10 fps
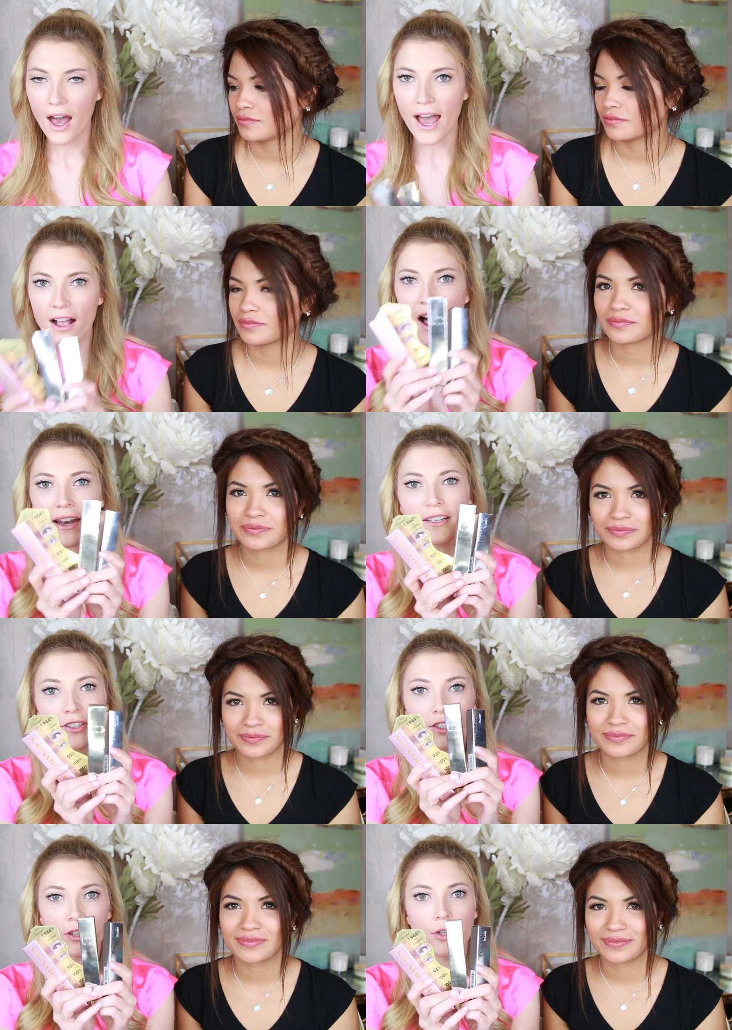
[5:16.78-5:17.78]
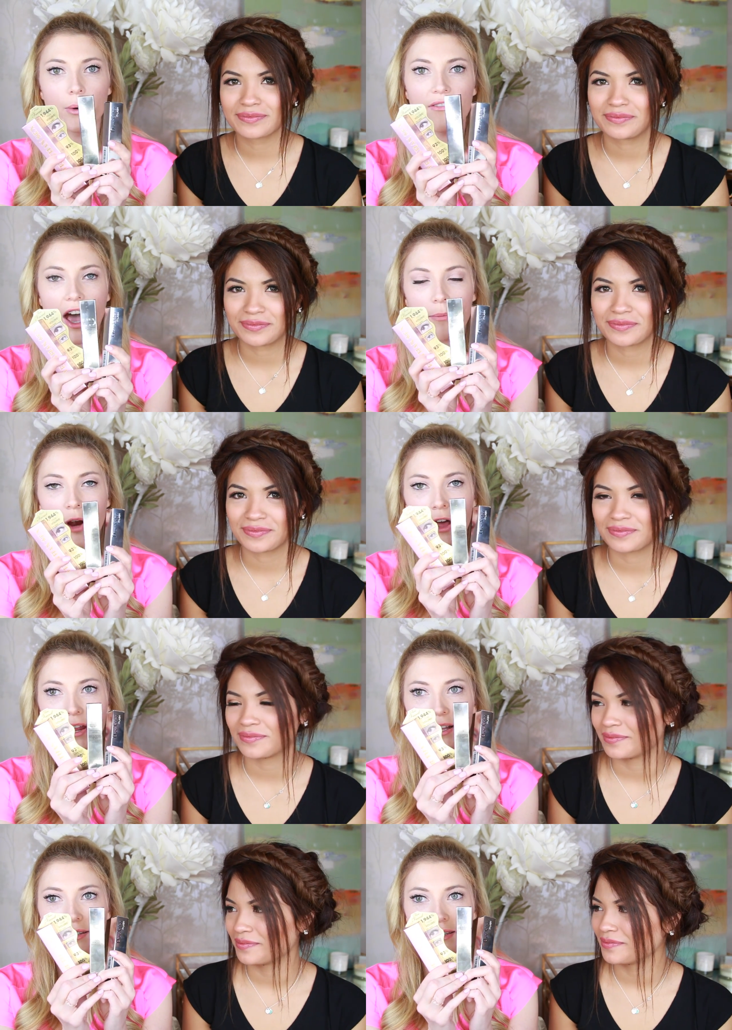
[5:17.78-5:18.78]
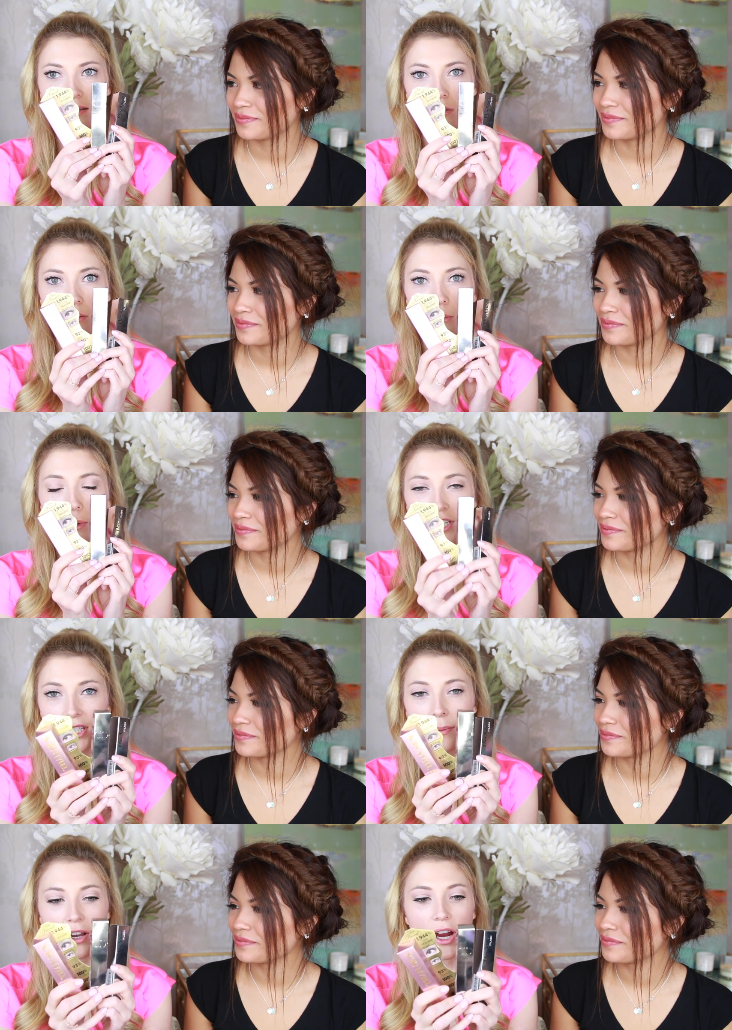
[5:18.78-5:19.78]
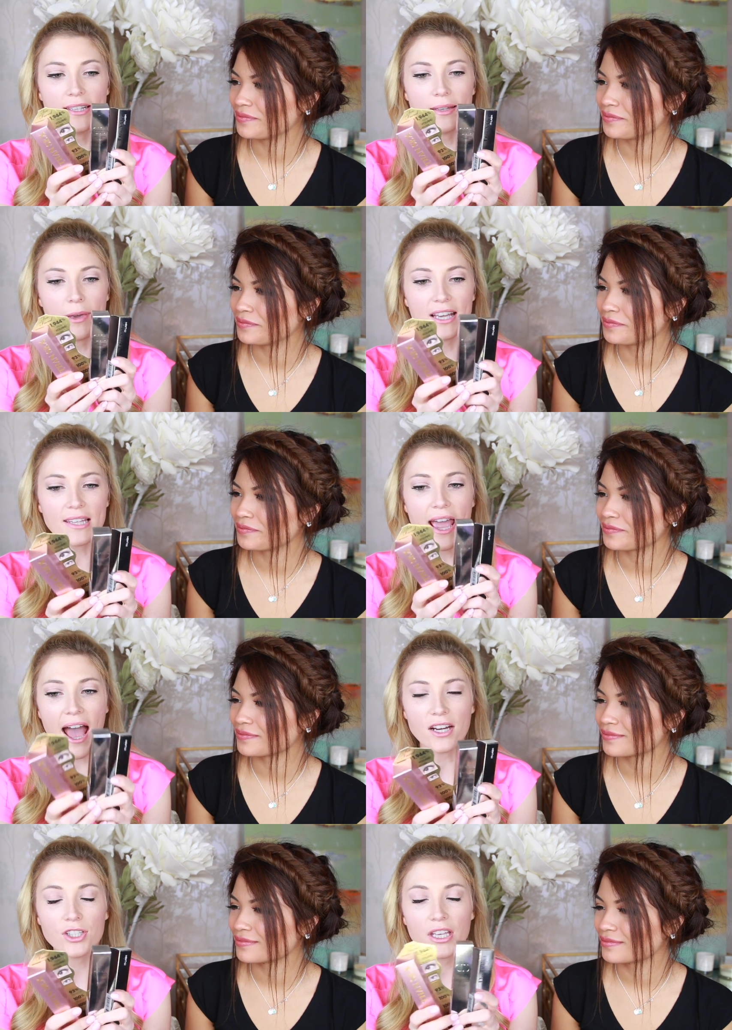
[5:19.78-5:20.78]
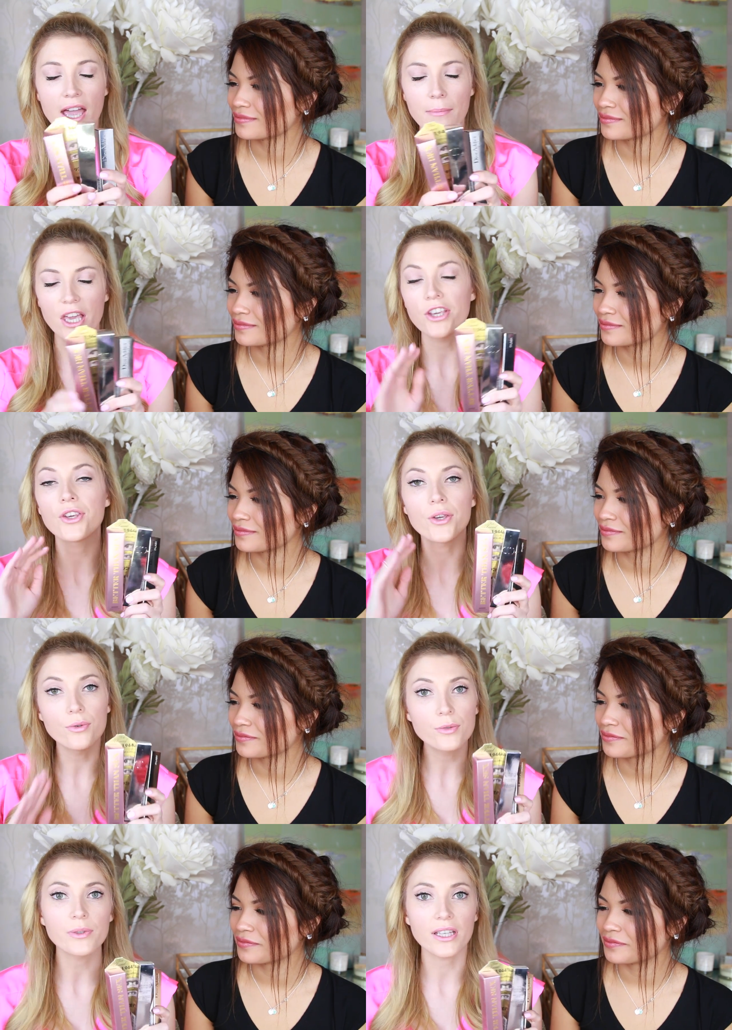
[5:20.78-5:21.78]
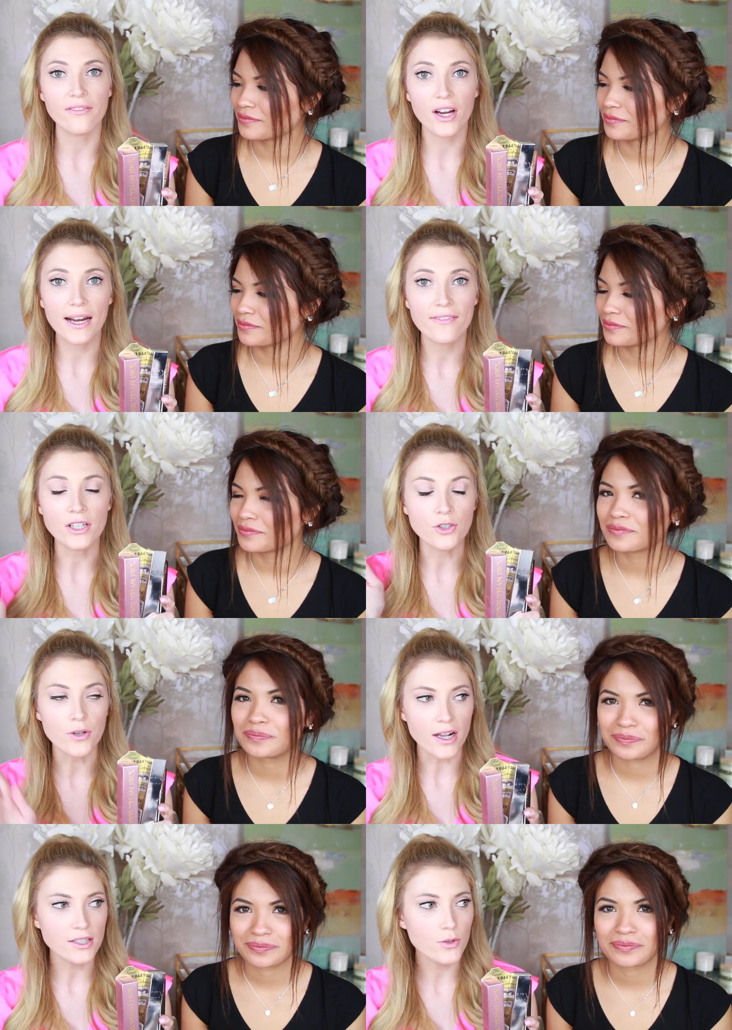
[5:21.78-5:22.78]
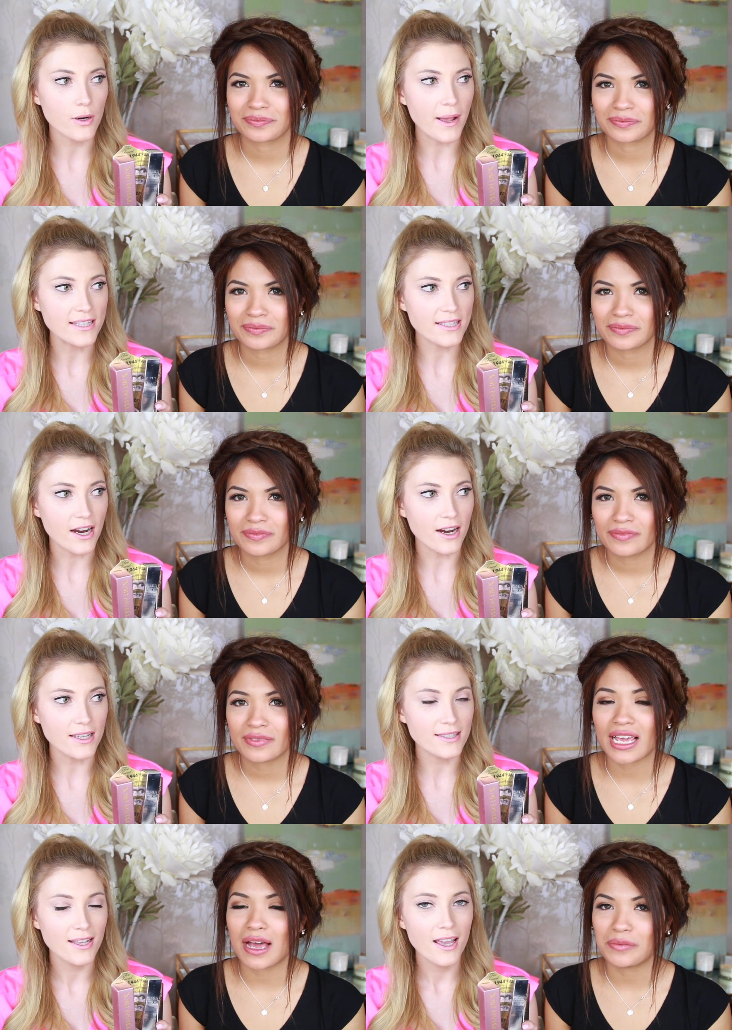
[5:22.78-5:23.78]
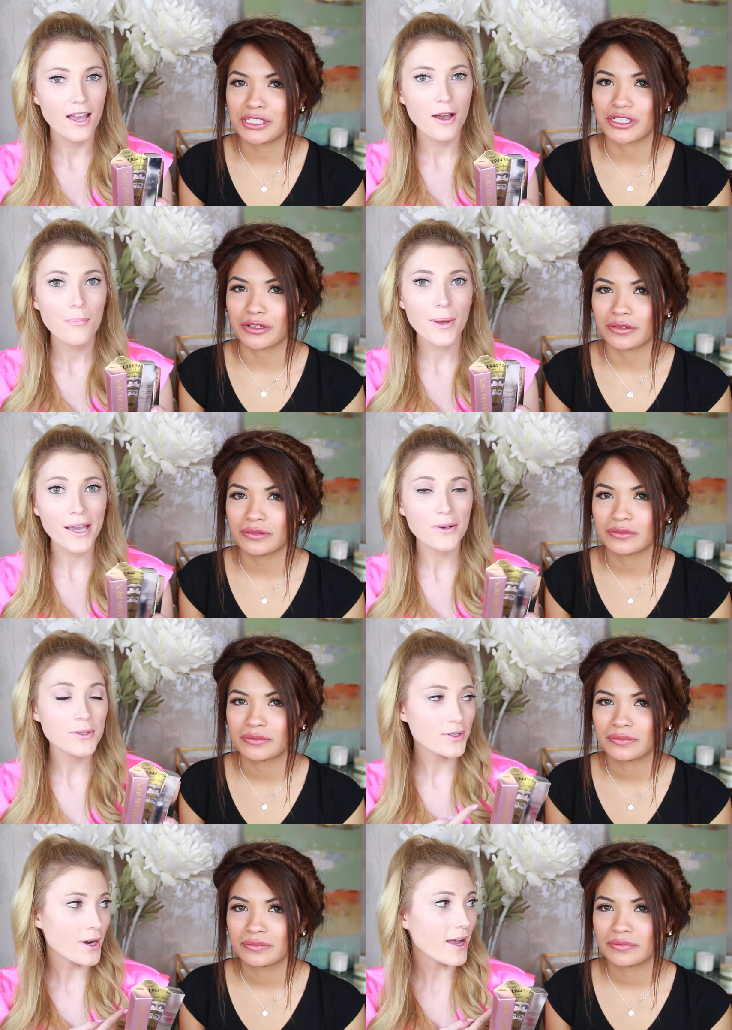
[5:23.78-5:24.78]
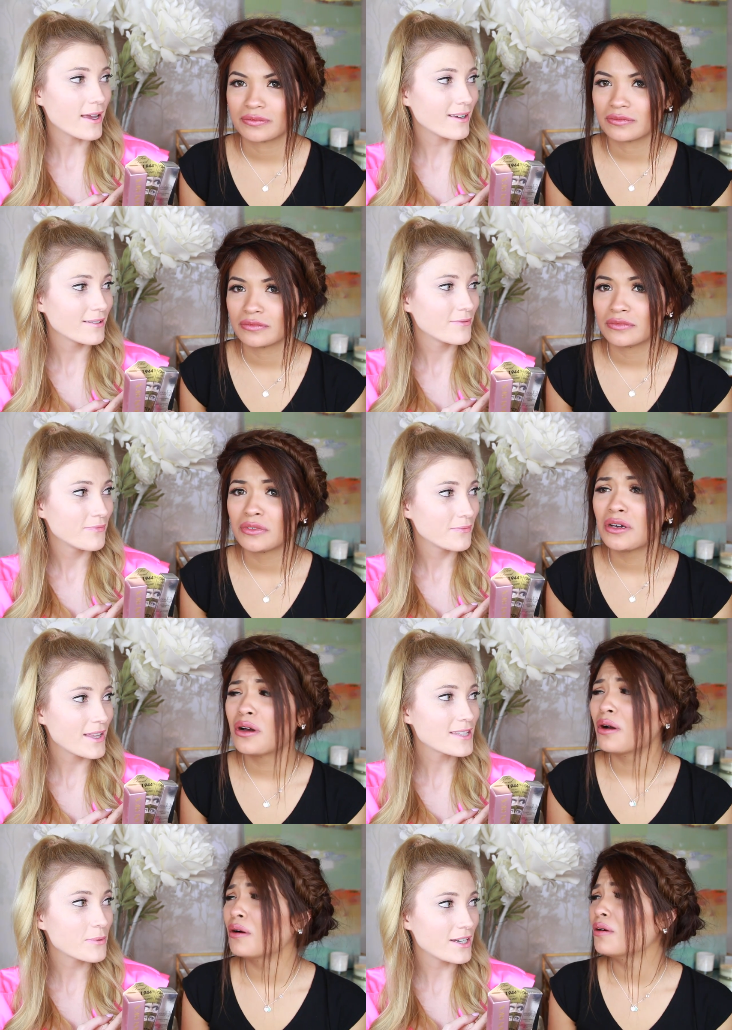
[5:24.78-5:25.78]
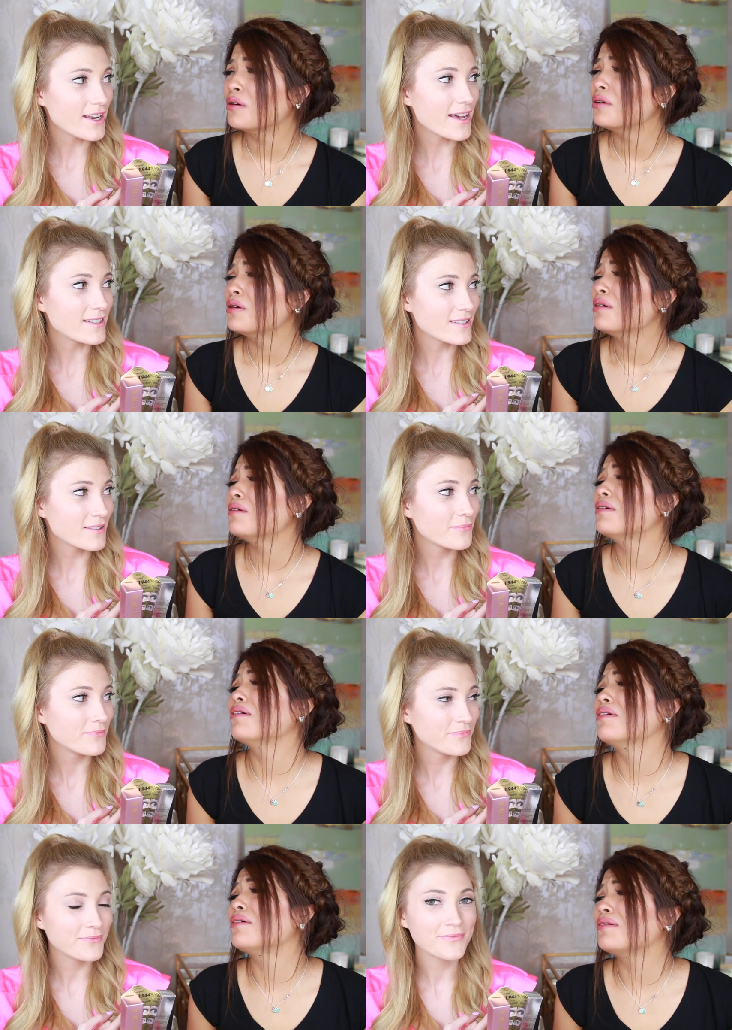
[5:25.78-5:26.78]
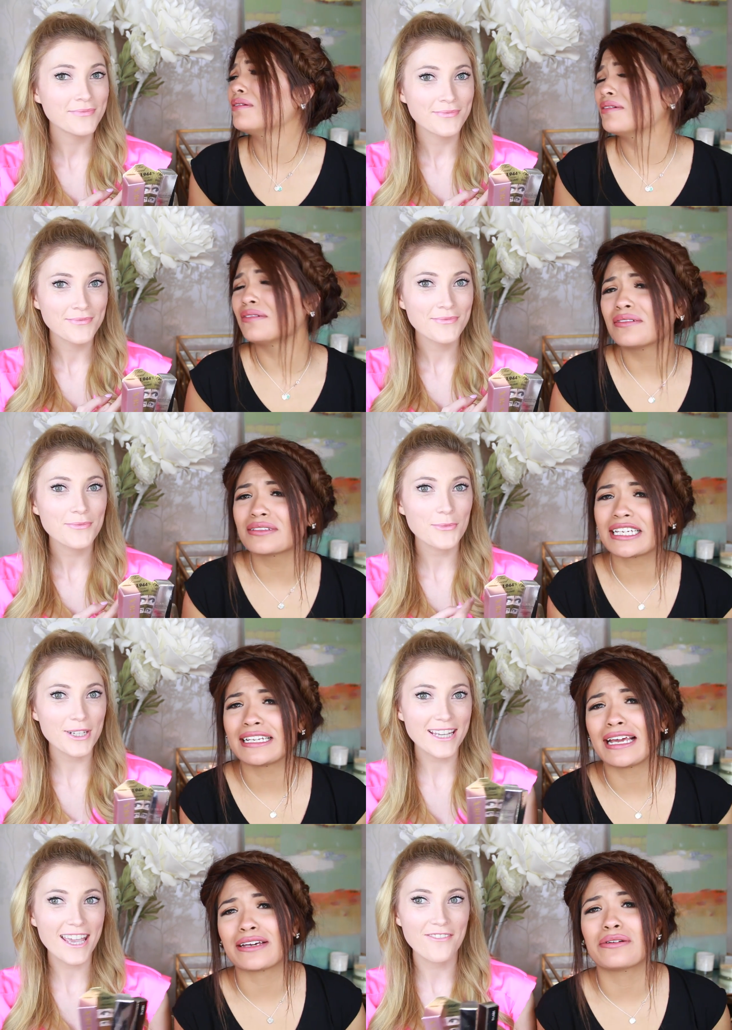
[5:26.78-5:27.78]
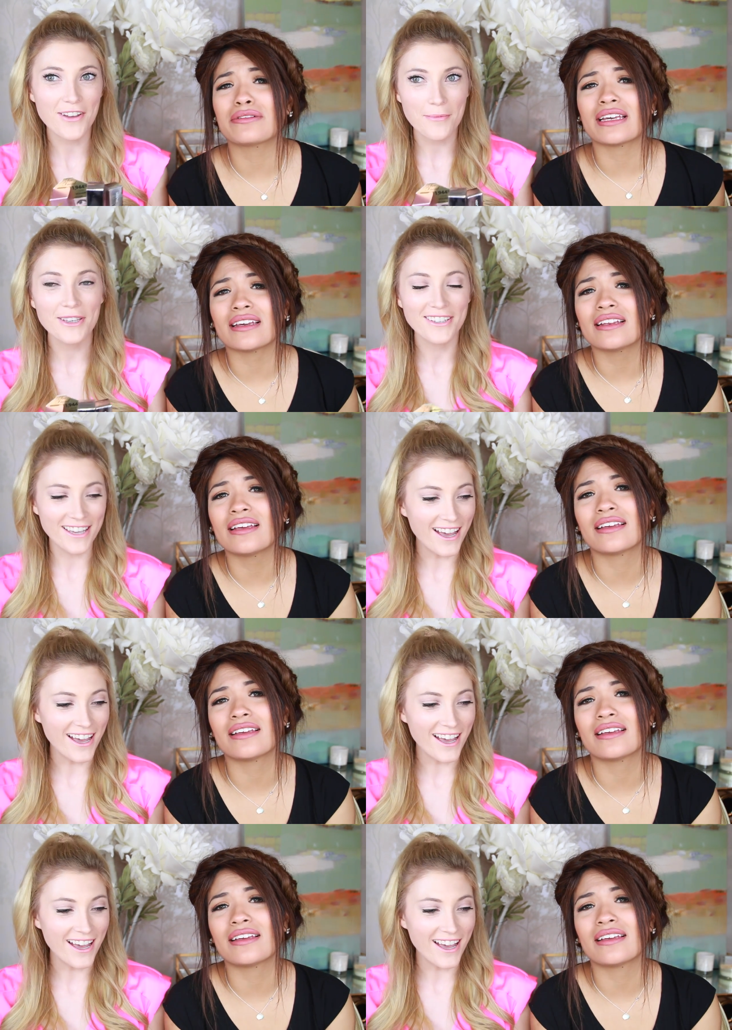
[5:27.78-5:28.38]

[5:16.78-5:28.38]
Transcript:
Speaker 1: I got a slew of eye products which is a bit crazy because I actually am a huge believer in the drugstore mascaras. Yeah, me too. Pinecone's crying. That's what he does. Aww, can I go get him?